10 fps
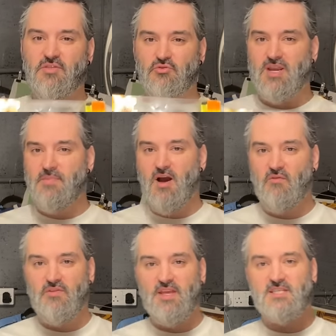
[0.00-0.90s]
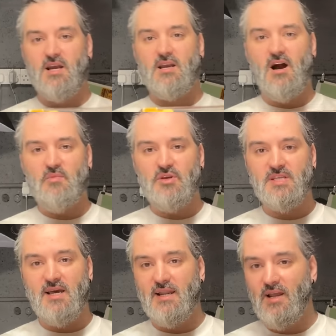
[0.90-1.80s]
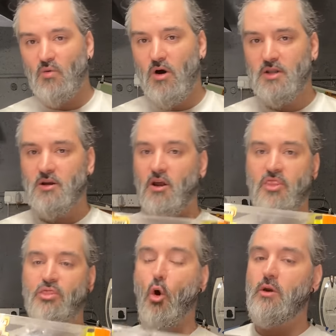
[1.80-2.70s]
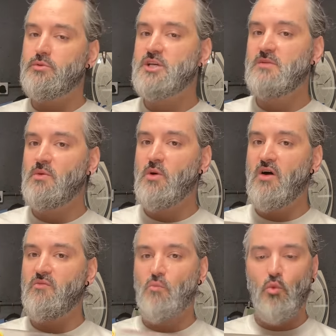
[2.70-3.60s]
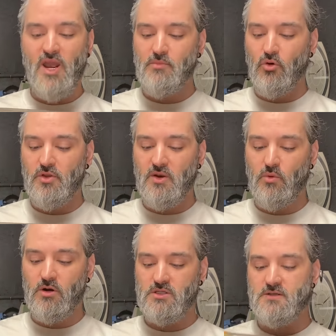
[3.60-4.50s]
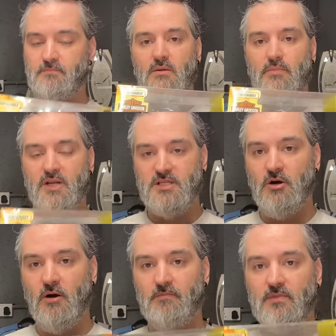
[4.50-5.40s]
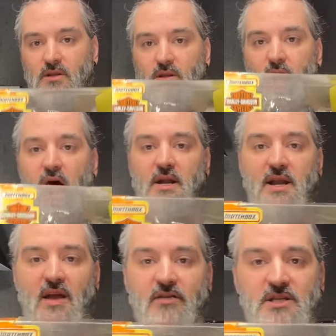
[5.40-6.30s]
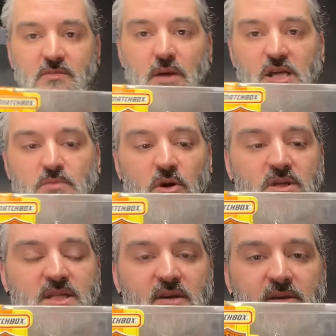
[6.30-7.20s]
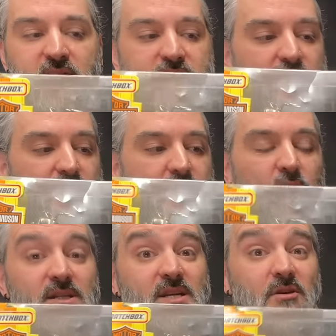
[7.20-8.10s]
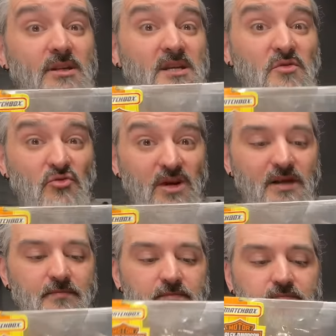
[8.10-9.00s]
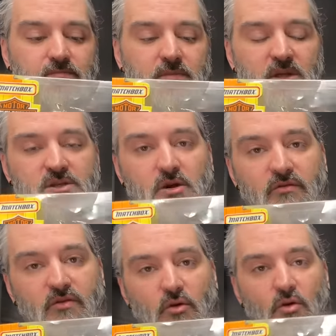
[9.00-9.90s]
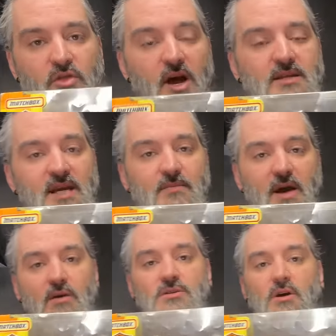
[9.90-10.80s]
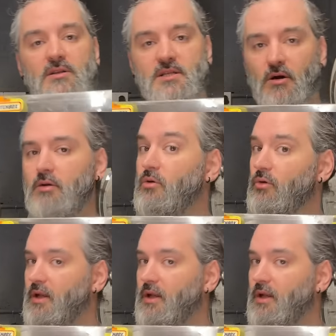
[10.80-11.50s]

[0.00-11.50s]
£3 for this at a car boot sale a little while ago. Thought it was going to be worth way more than it was, but it's not. Harley Davidson Matchbox Series 1993. Sold for £13.99 all